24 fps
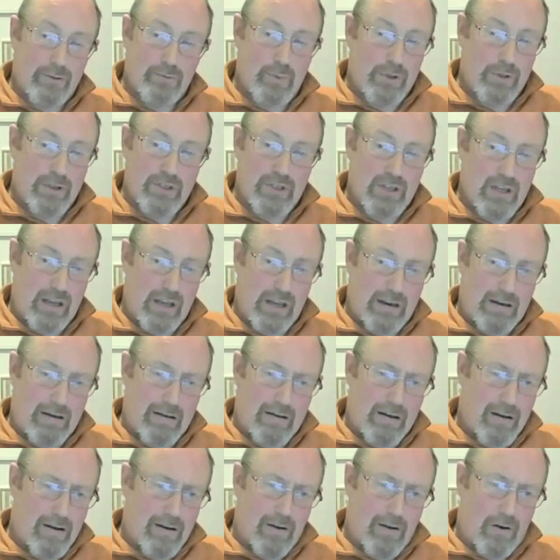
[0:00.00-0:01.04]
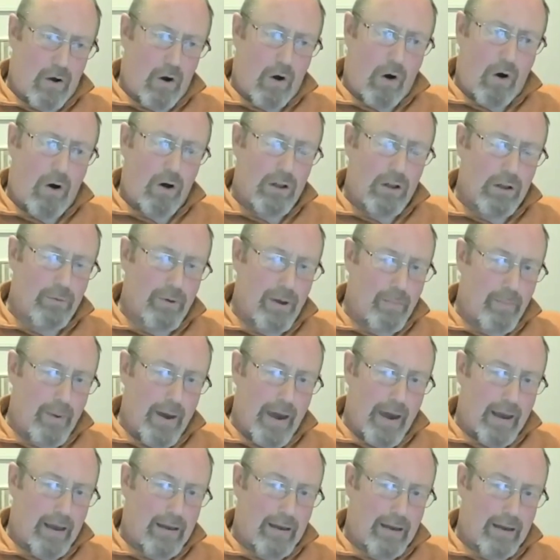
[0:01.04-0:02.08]
been seen all the way
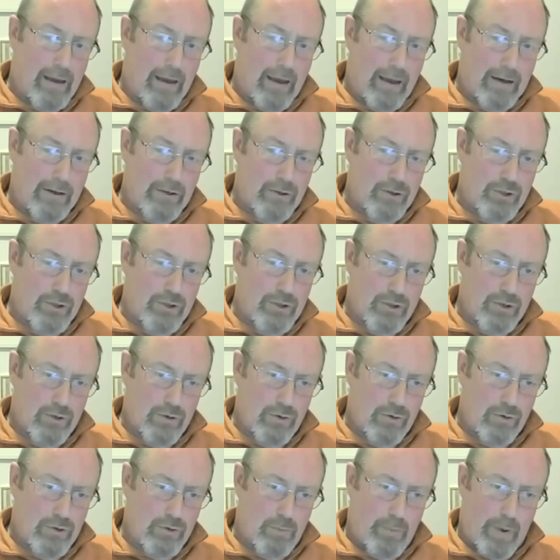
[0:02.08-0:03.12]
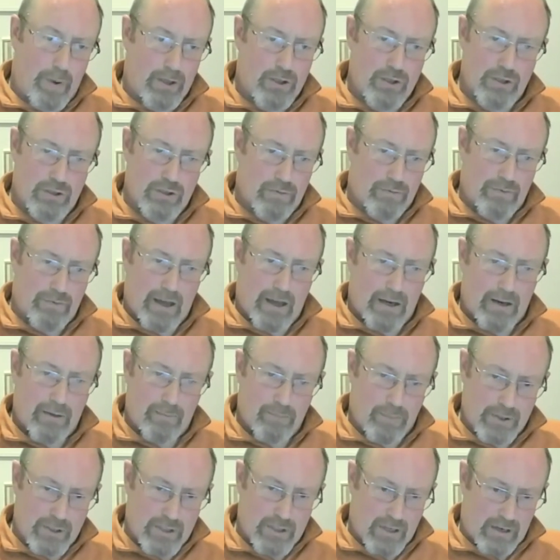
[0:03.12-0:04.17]
back into depictions of that have
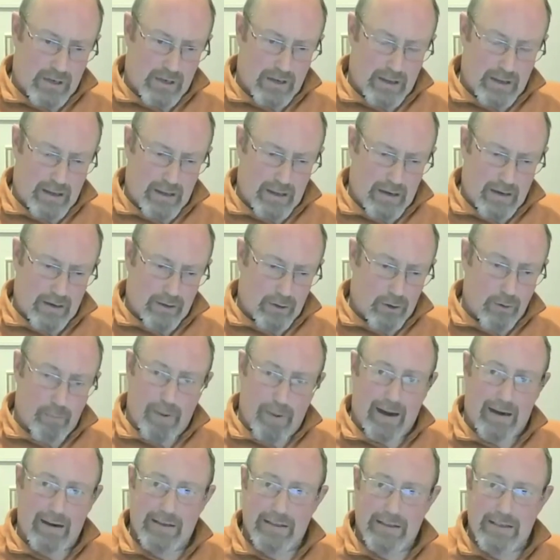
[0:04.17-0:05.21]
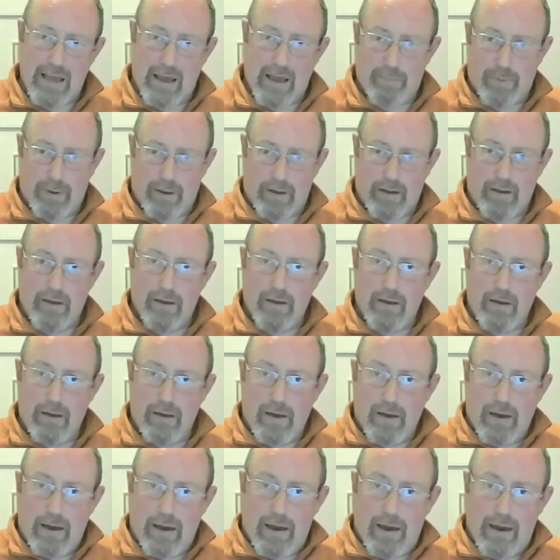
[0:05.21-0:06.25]
been seen in Göbekli Tepe,
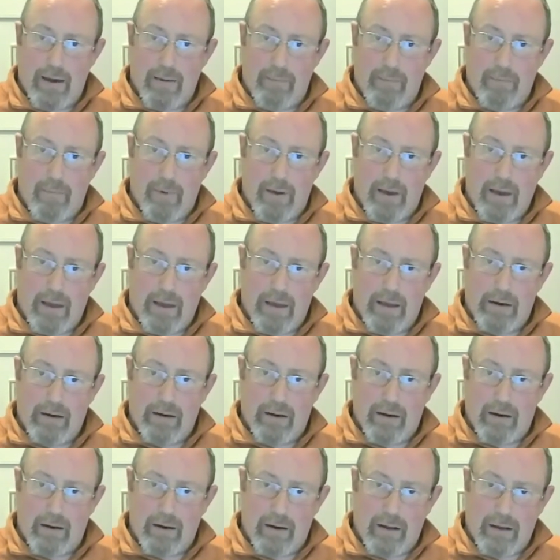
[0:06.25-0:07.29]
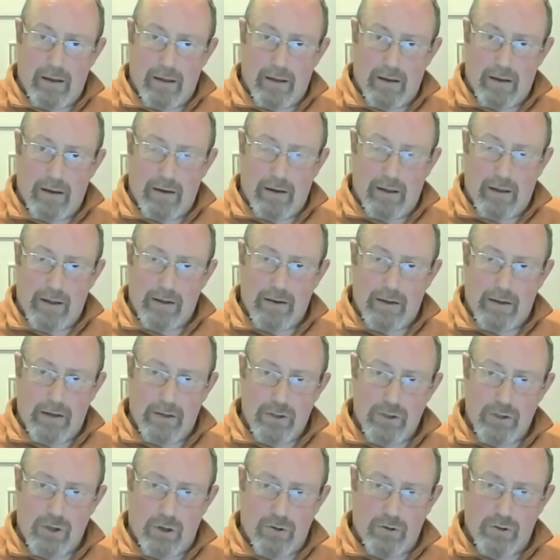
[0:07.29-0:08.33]
in
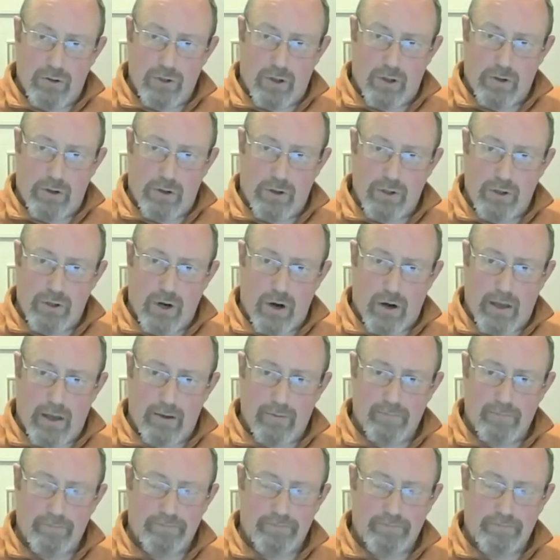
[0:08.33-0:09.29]
southern Turkey,